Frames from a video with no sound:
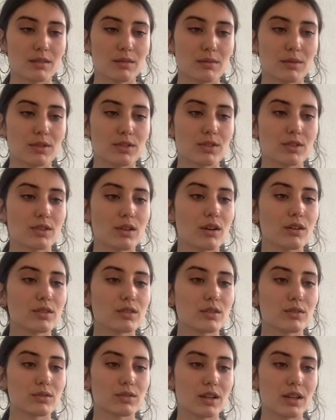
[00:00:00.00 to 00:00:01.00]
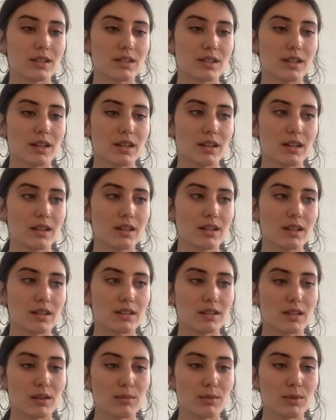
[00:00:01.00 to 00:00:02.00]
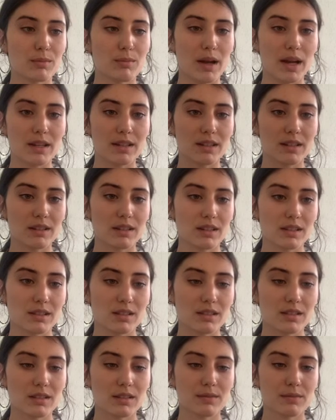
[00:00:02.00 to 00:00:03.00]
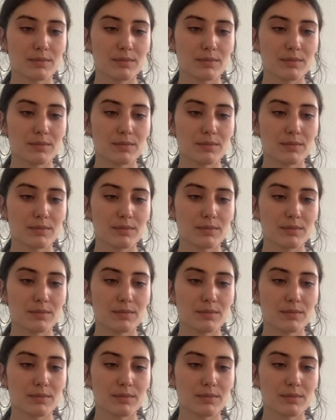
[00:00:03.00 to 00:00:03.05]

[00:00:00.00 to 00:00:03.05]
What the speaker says: which is also translated as double-mindedness.